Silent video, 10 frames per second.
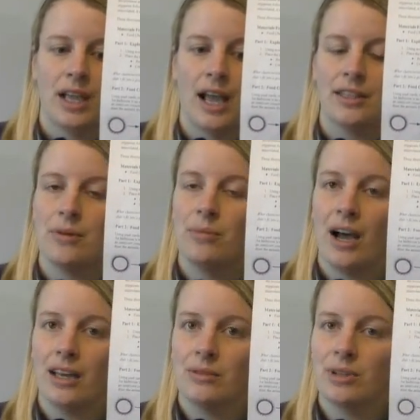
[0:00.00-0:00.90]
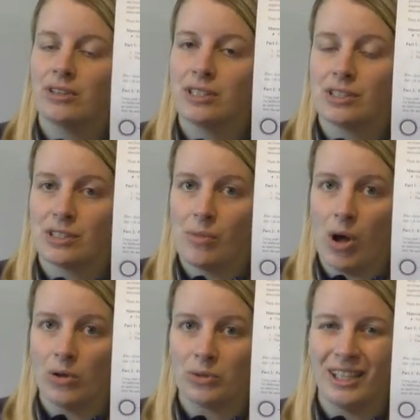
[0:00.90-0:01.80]
At the bottom, there is a
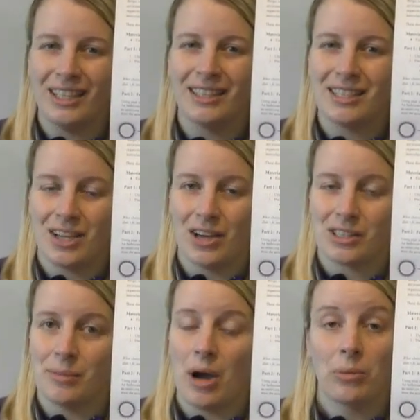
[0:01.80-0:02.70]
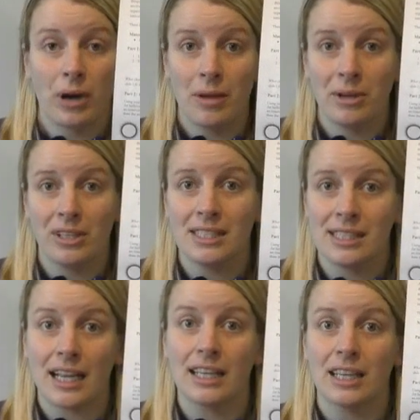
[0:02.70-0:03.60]
small reading that talks about primary,
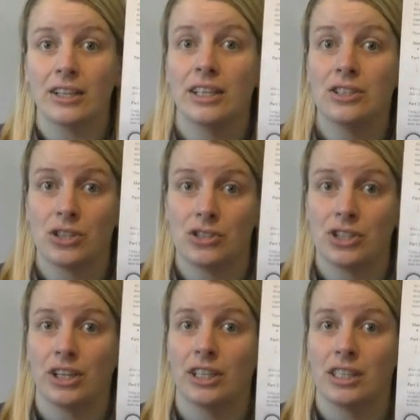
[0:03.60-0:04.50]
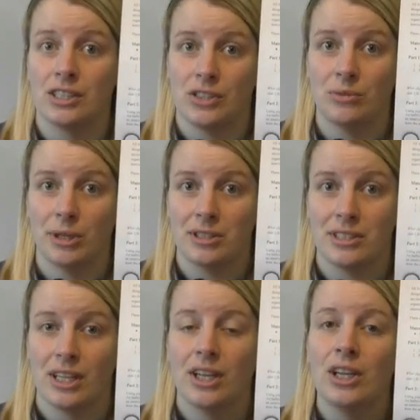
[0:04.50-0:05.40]
secondary, and tertiary
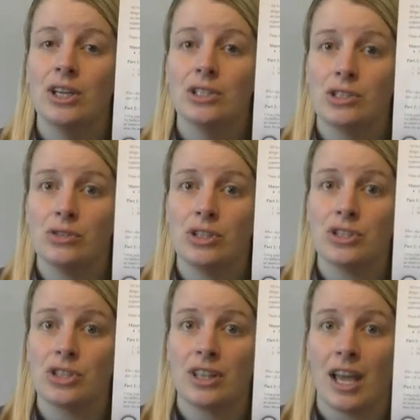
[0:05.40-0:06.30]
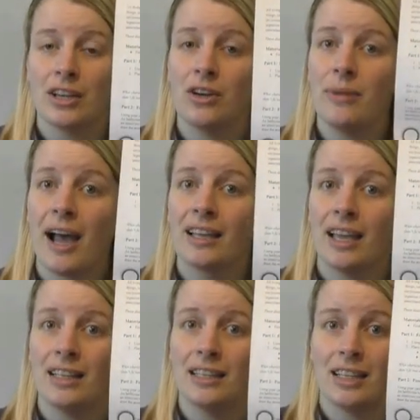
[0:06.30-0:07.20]
consumers. Students should then go back
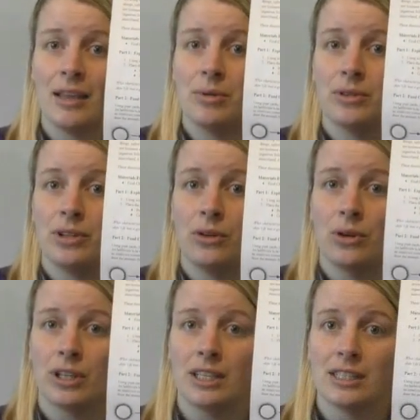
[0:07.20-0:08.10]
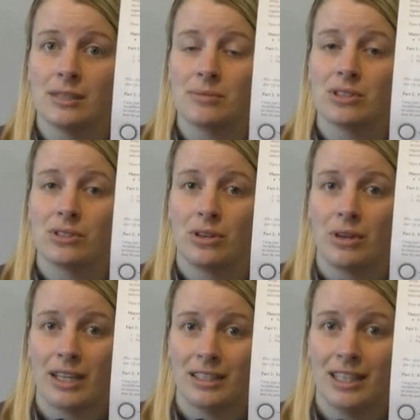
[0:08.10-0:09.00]
and label the organisms
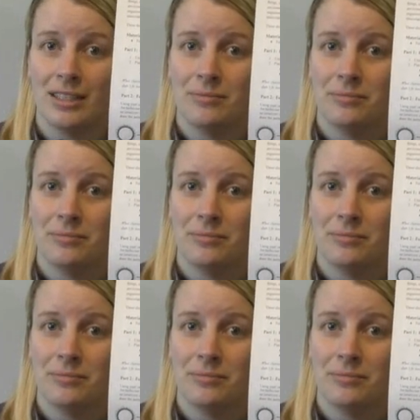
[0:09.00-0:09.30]
correctly.